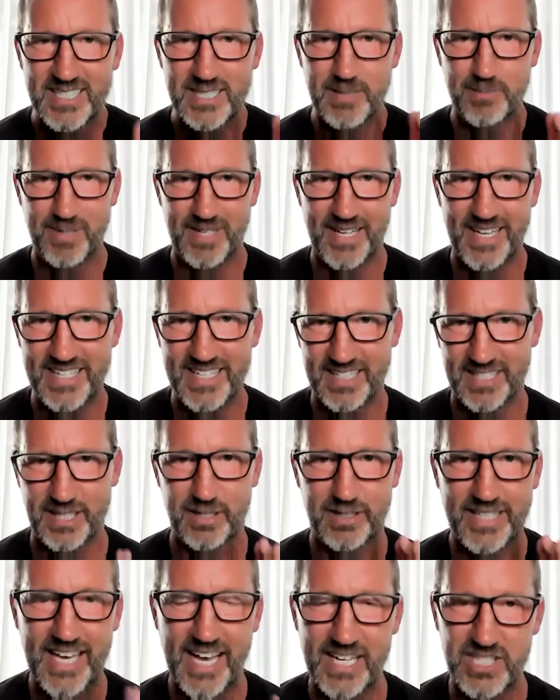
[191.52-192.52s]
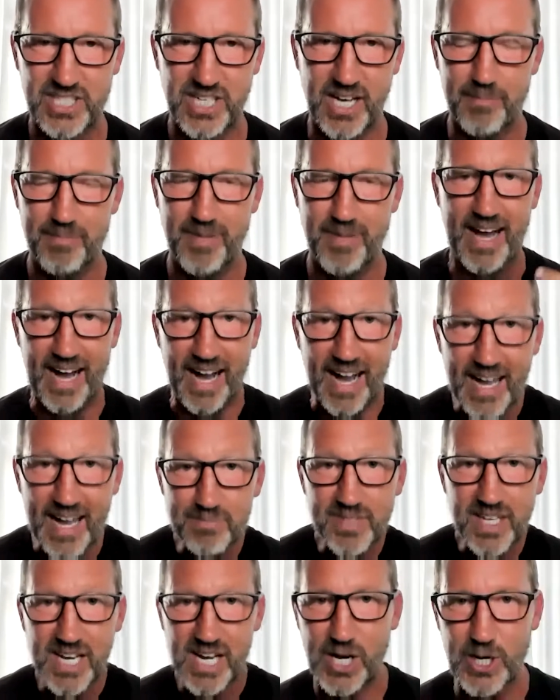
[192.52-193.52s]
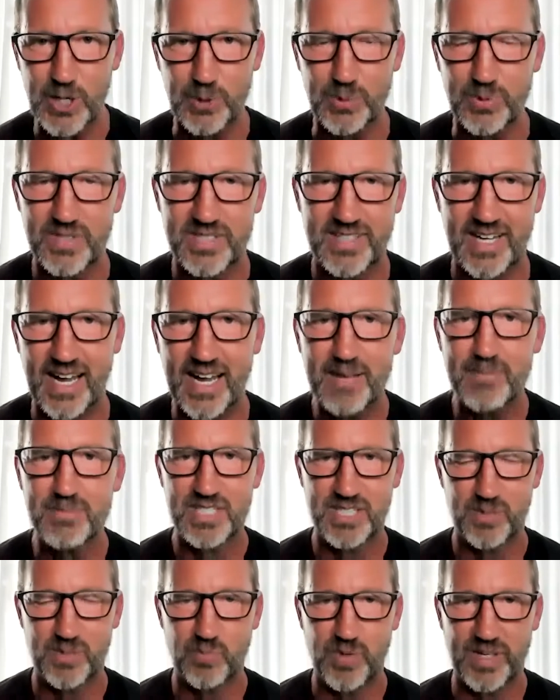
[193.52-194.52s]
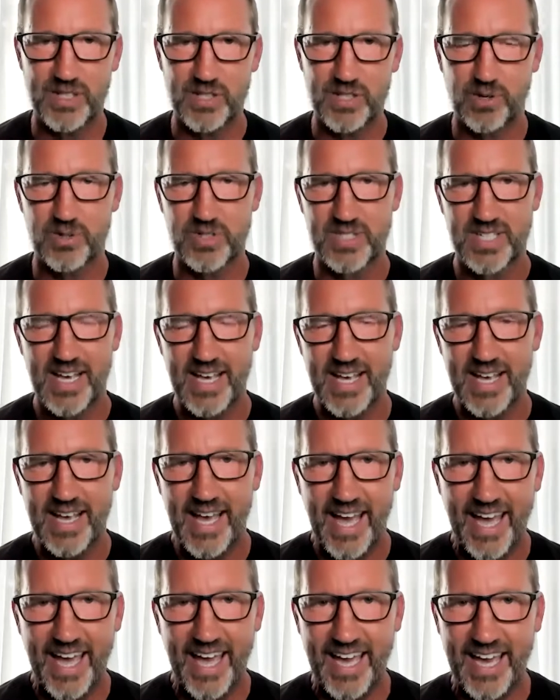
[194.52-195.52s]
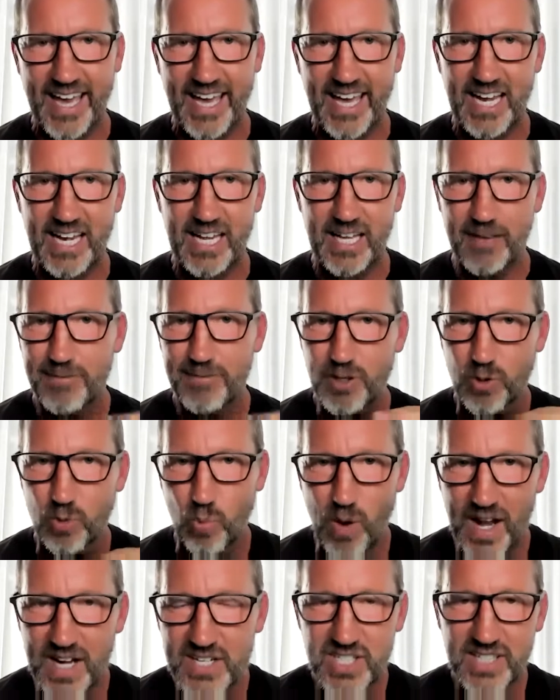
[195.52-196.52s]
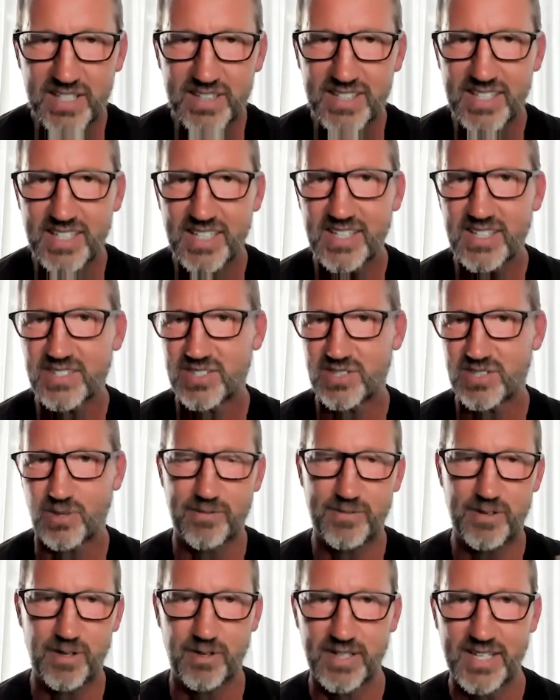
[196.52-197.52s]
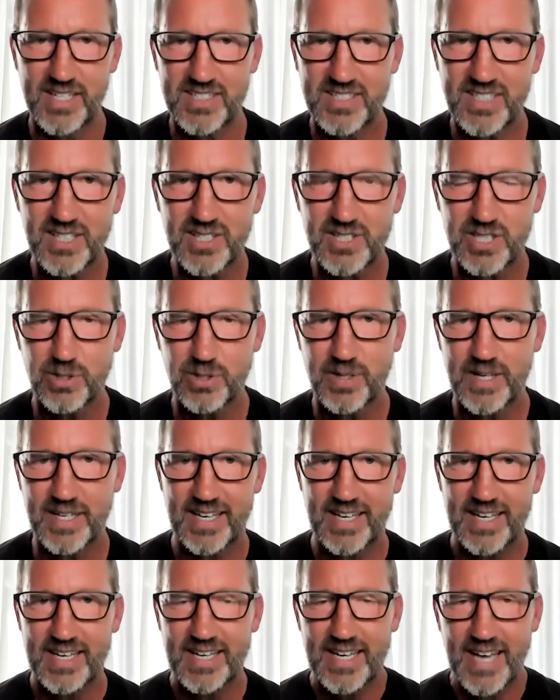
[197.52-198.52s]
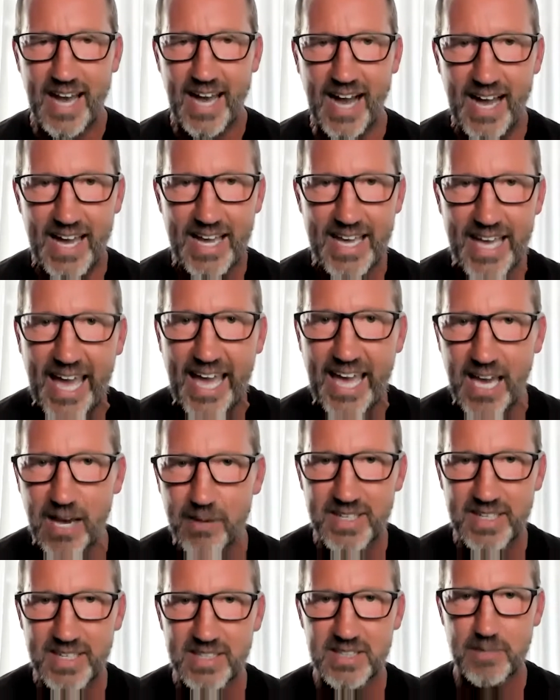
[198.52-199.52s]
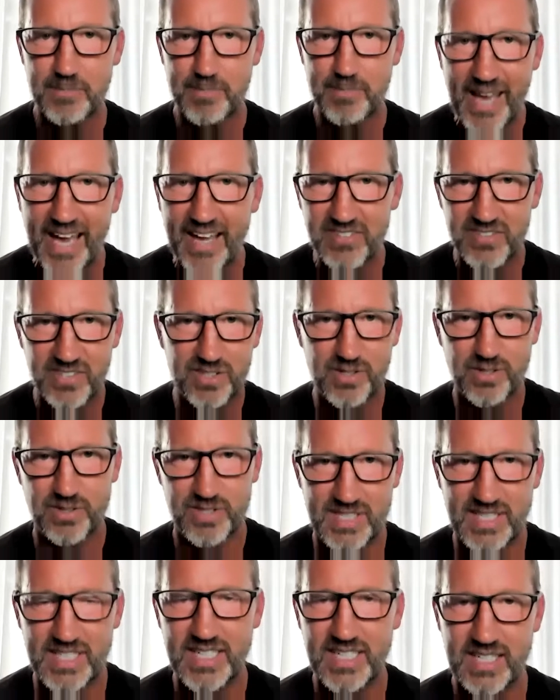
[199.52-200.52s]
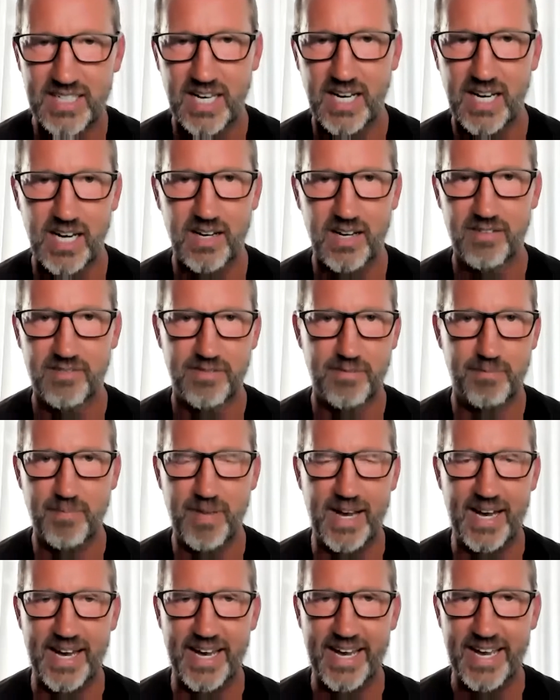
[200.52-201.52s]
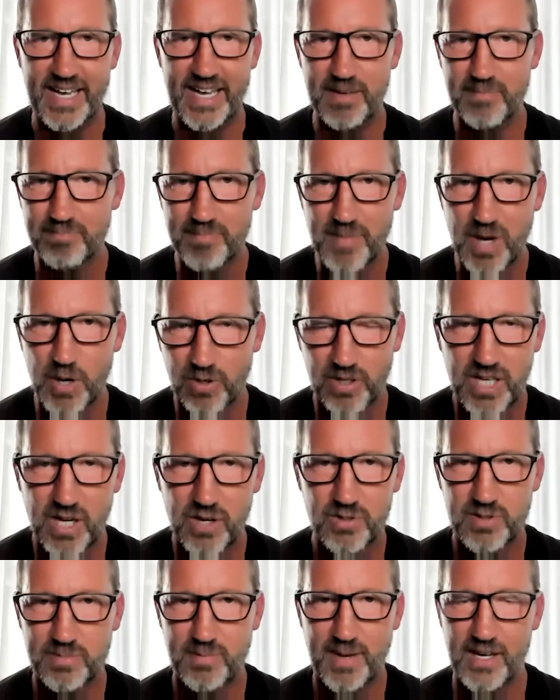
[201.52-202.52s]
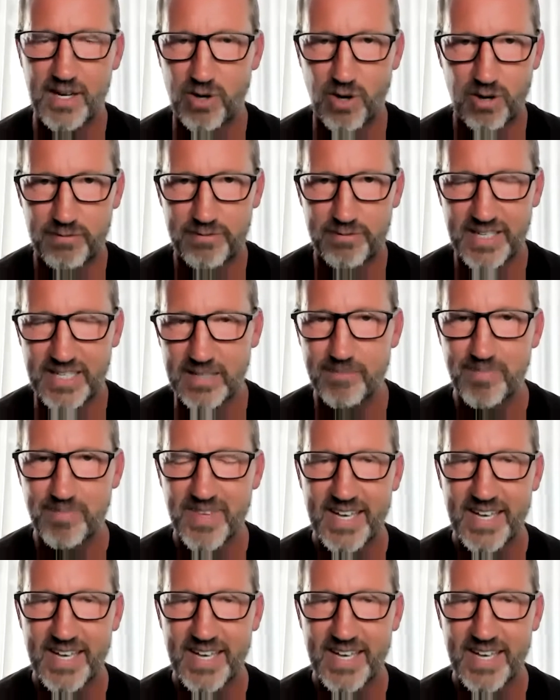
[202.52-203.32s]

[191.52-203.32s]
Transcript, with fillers: to play a little catch up. I'm the host, I'm Tim Winders. And if you're watching this or if you're listening to it, I am in the passenger seat of my motor coach, my RV.